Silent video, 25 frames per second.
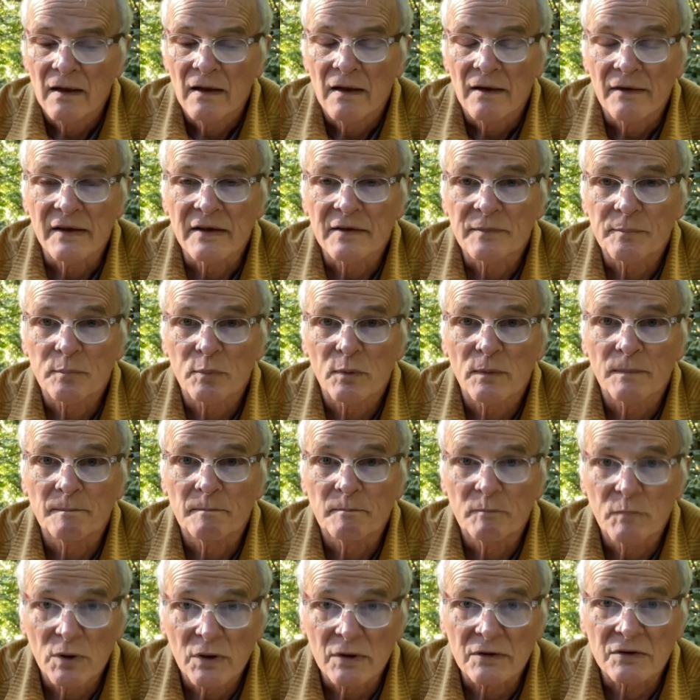This
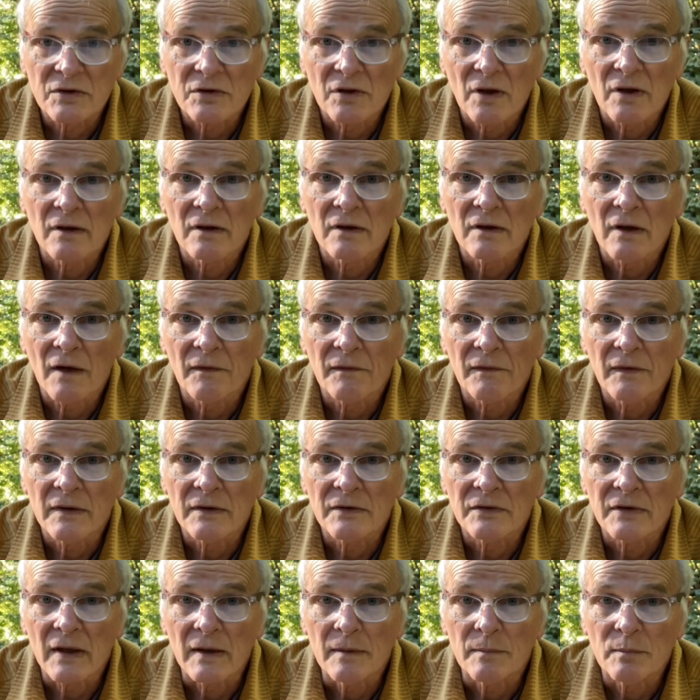book started off
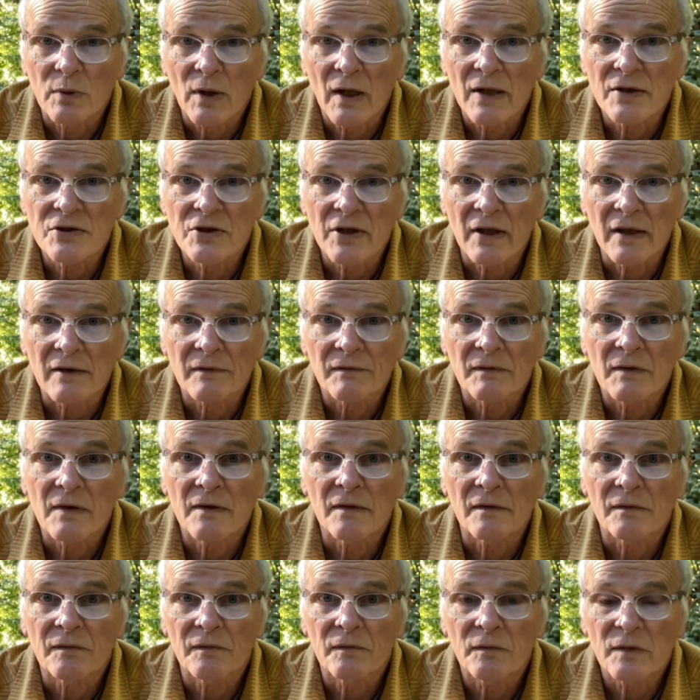as a project for
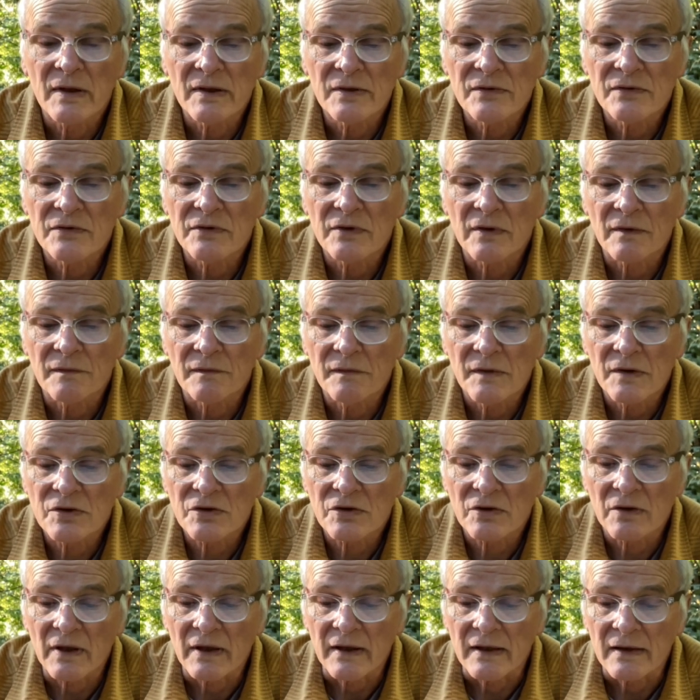the Friends of Fish
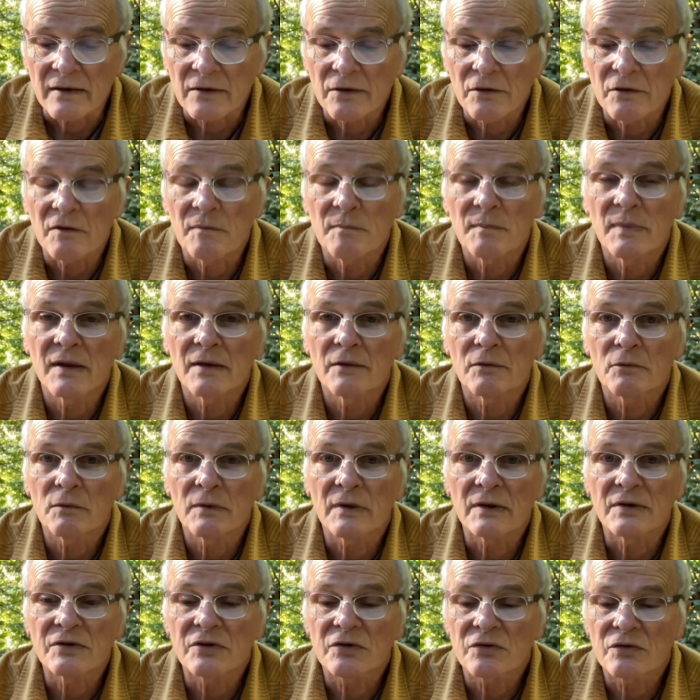Lake, who have been
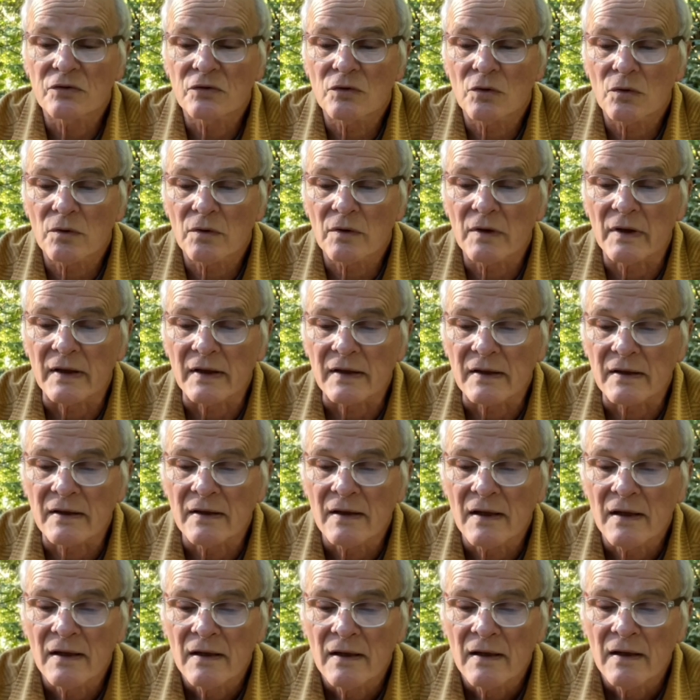restoring
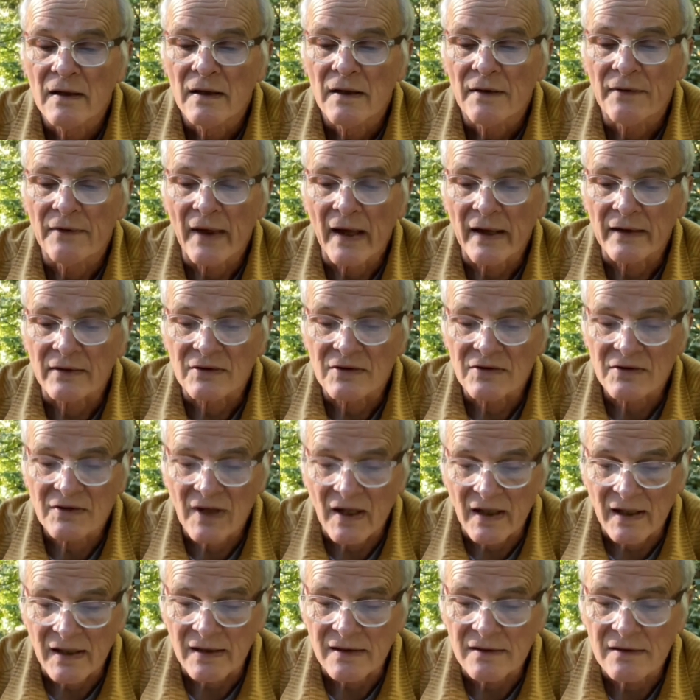that
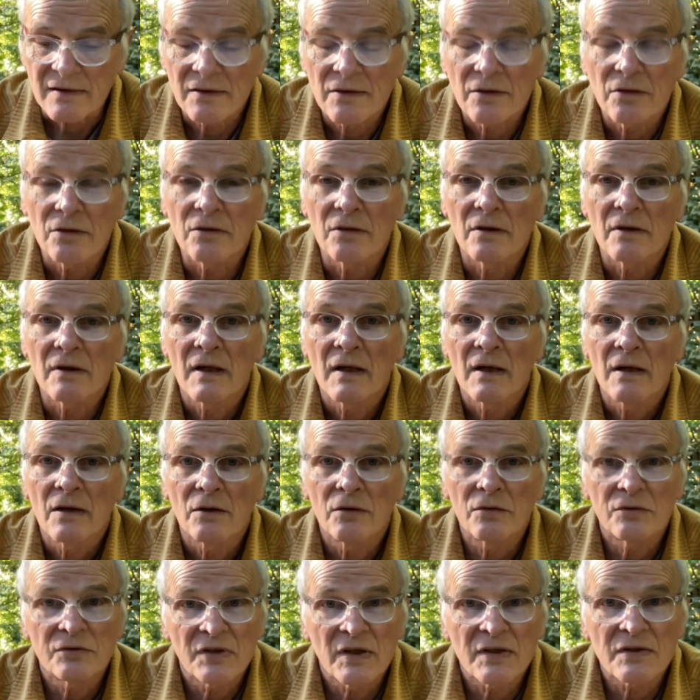site,
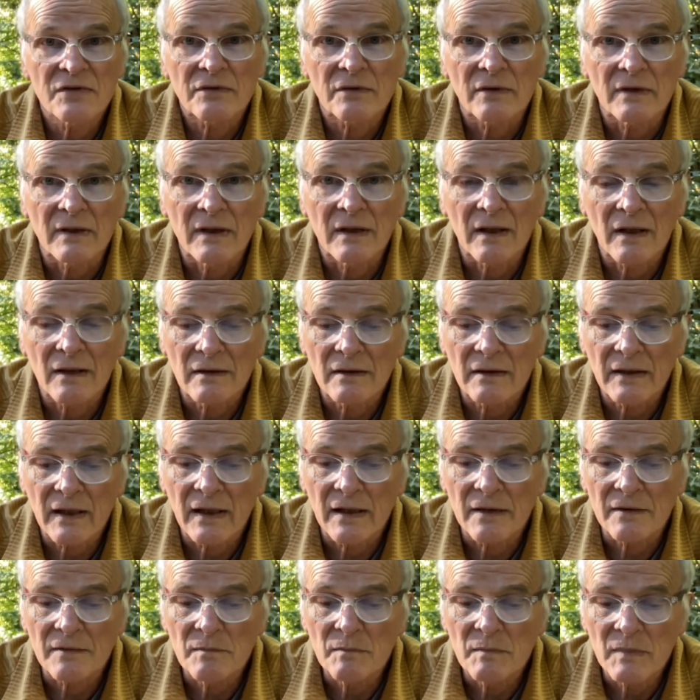whose history had
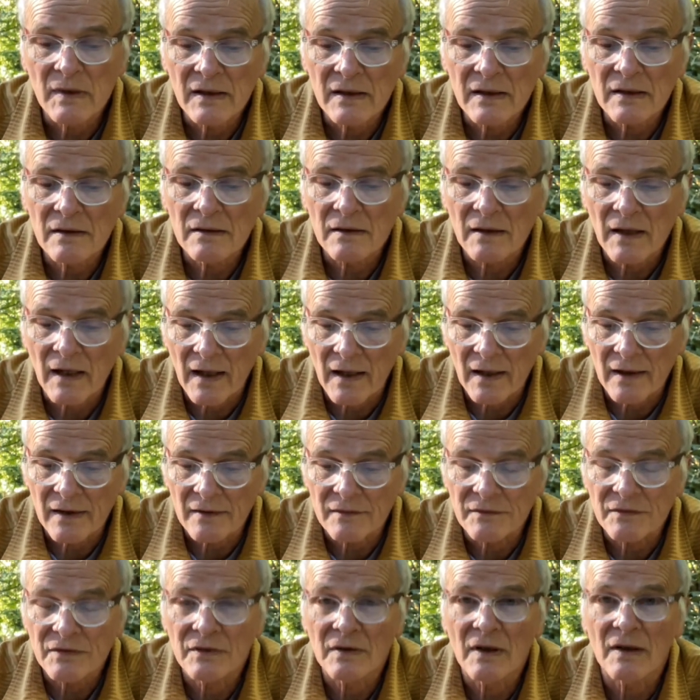led many
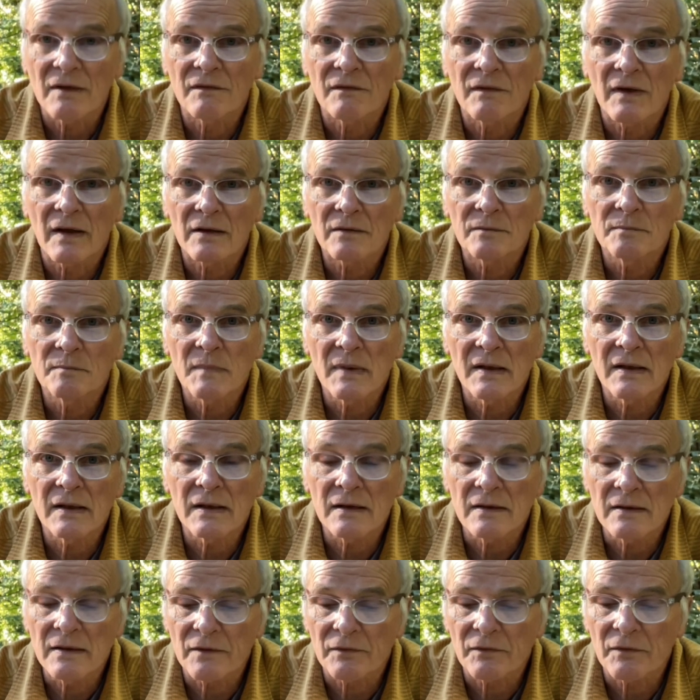lives and involved
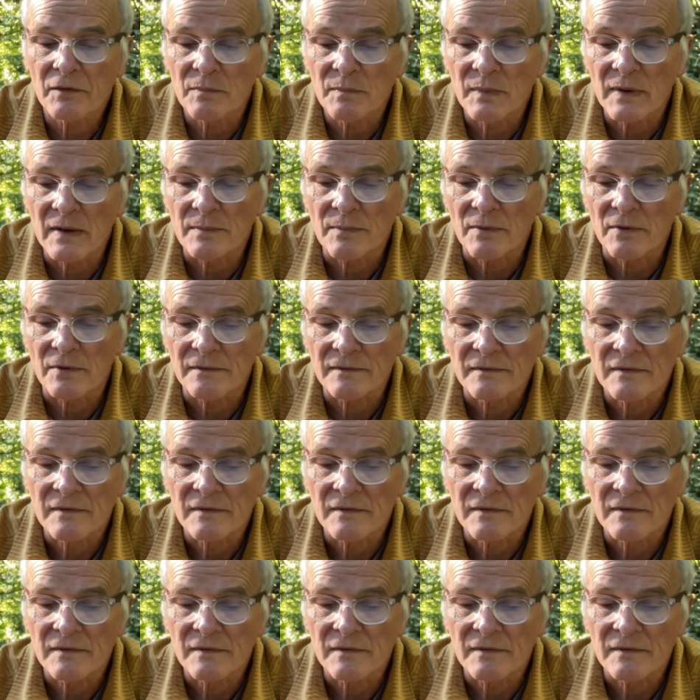many different people.